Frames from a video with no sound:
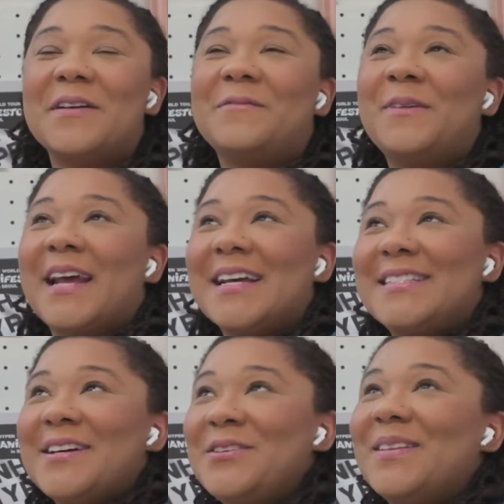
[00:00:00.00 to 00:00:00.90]
And when I
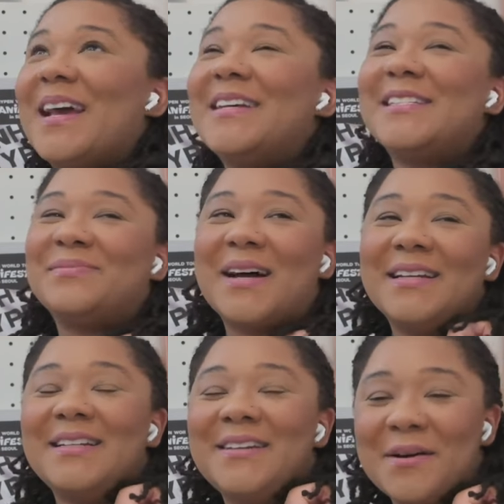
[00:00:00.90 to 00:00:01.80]
tell you that is my
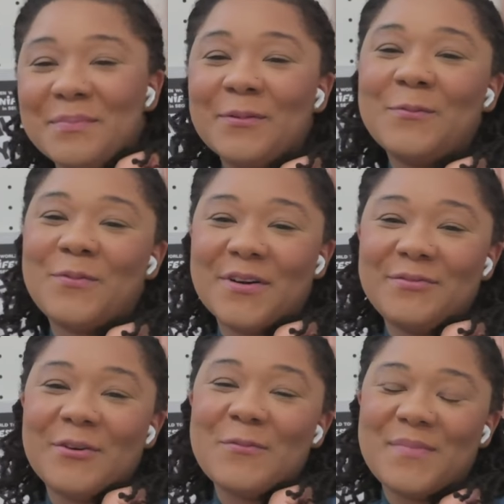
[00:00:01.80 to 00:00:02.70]
number
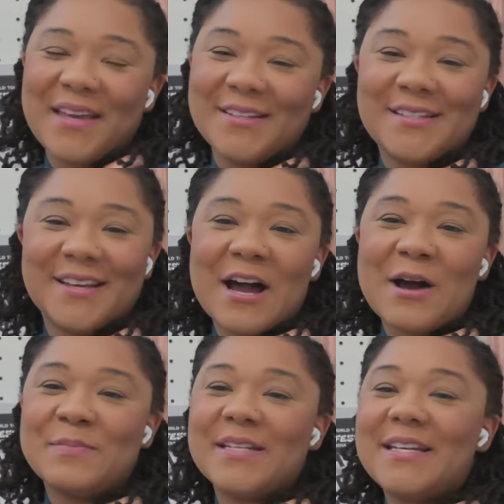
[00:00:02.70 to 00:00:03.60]
one romantic
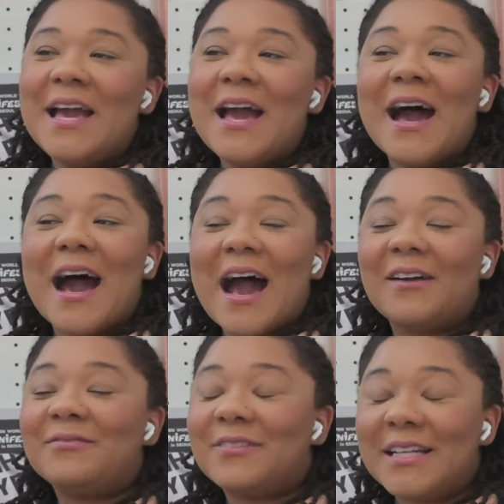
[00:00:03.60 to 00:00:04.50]
comedy,
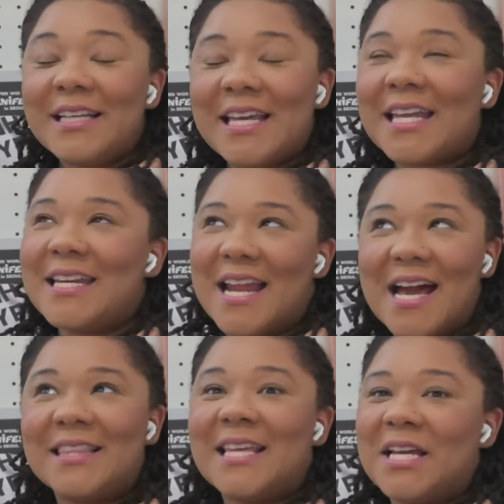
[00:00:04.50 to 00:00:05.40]
I really
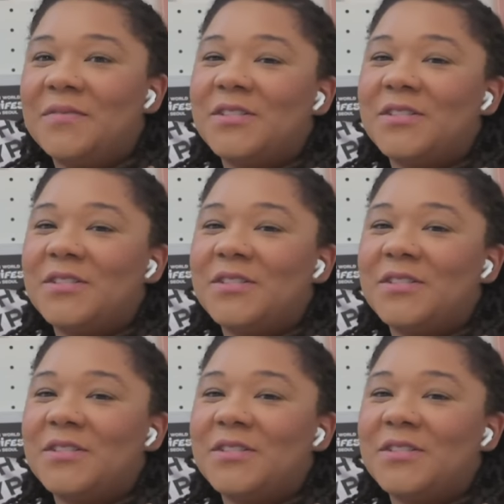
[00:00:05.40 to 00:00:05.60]
cannot think of a